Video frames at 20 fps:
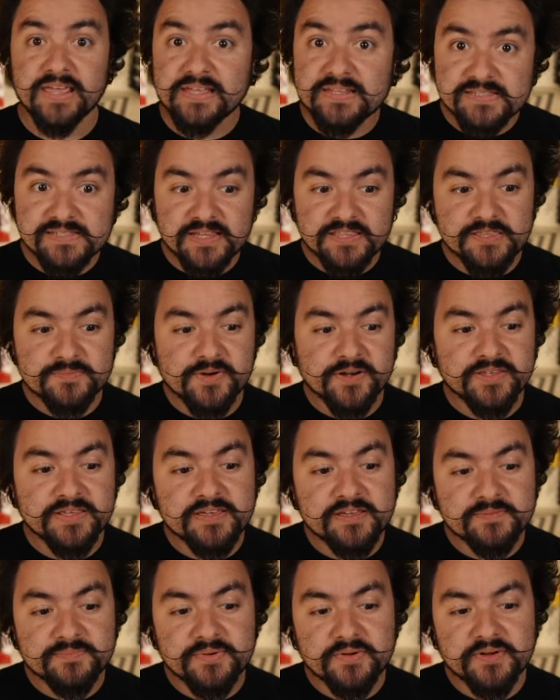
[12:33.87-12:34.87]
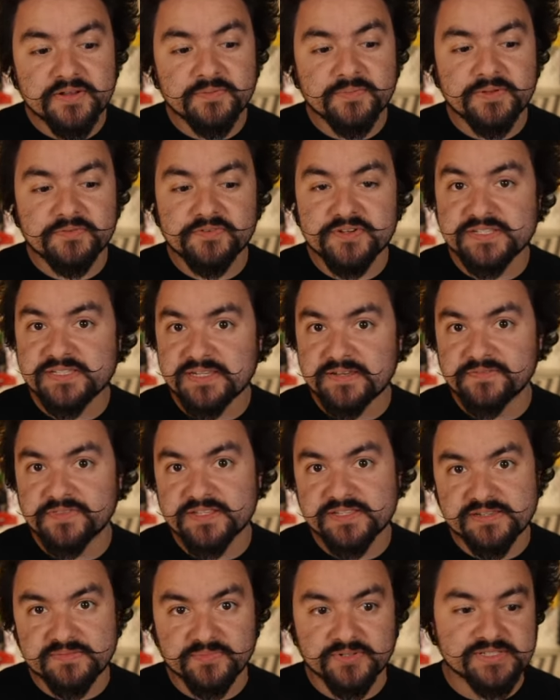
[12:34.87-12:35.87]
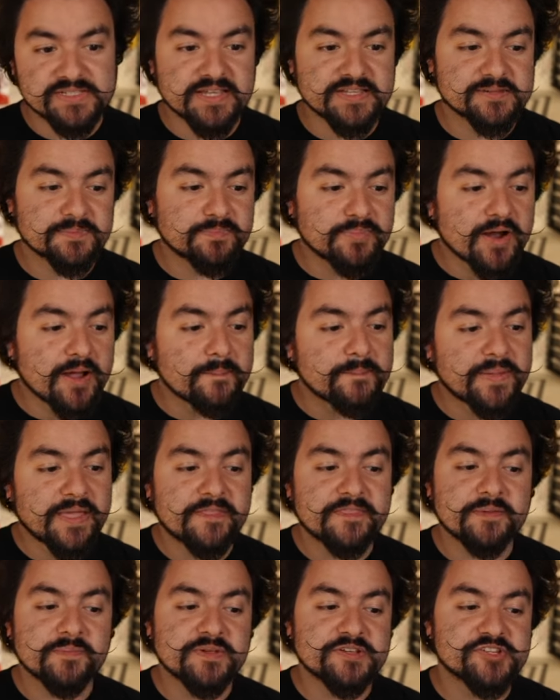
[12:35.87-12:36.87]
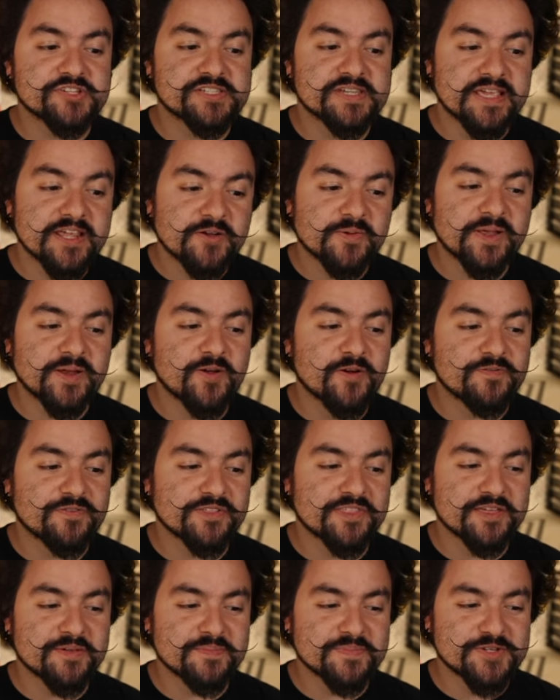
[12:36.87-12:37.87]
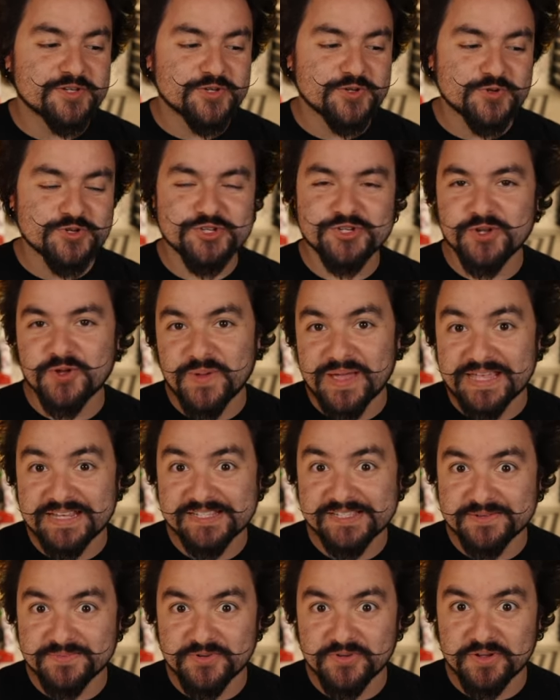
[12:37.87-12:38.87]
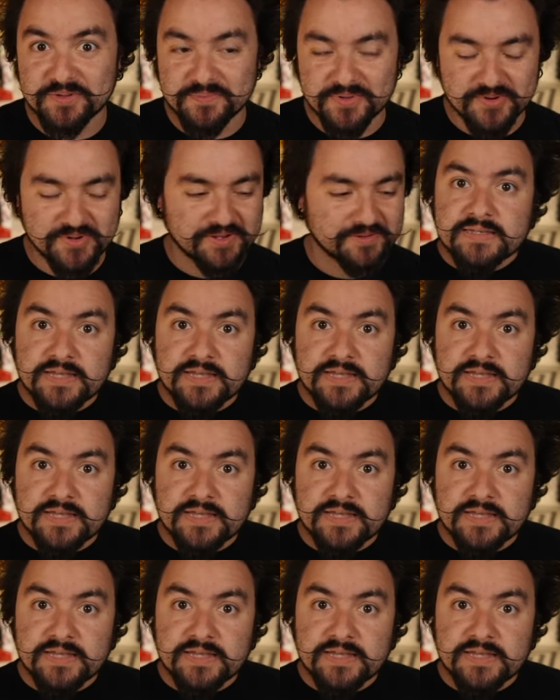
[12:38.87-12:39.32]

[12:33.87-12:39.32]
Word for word: Inside the marquee component, we've received the symbols as a prop and then we just iterate over them to show a symbol component.